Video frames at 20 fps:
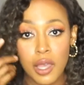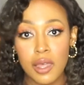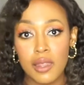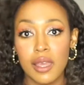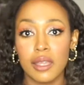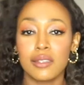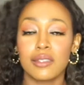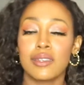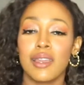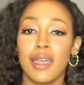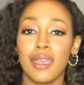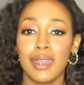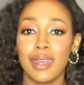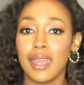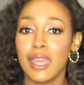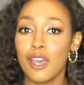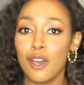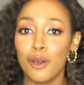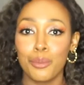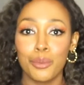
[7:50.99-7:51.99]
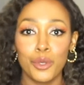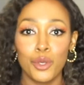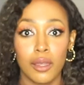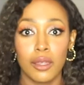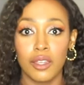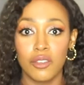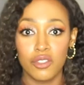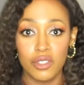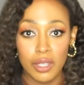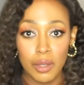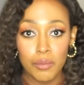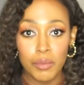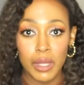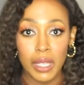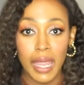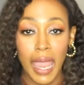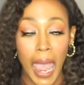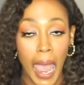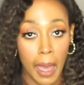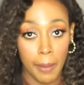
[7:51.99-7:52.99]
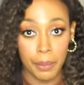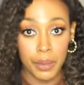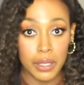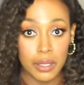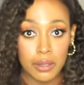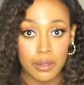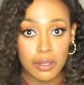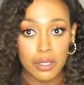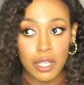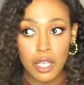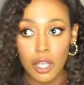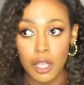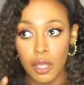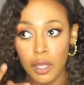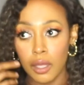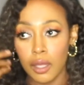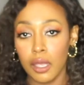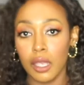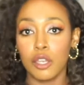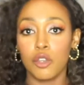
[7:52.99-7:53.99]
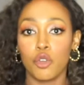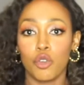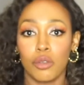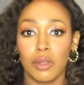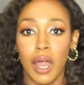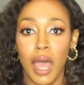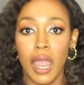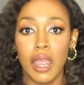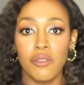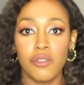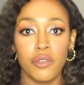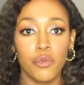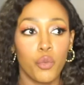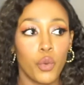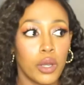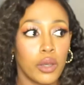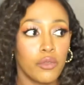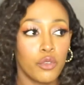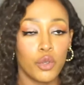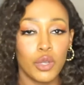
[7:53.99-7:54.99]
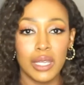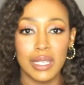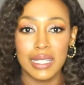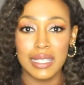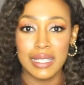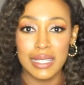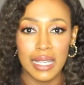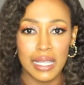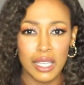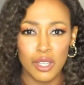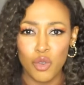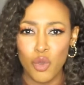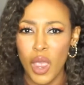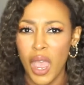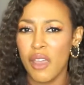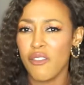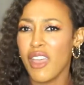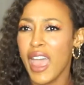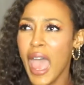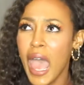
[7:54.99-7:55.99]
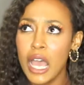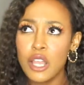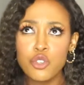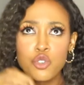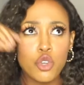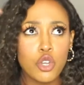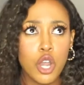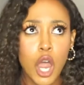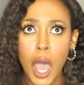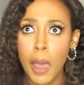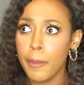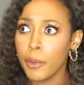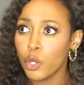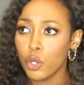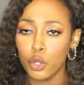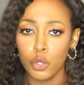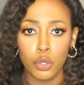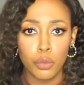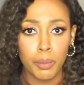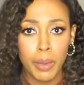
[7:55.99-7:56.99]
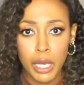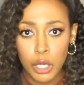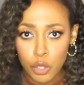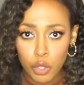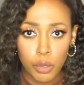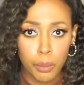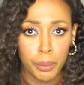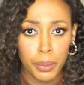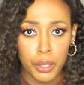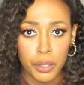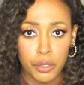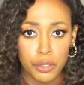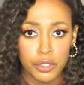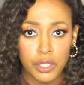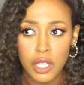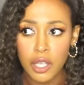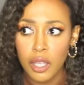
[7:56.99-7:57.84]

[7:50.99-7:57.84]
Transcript: That's not going to help you if something happens in your life. If one of you gets sick and you have astronomical medical bills,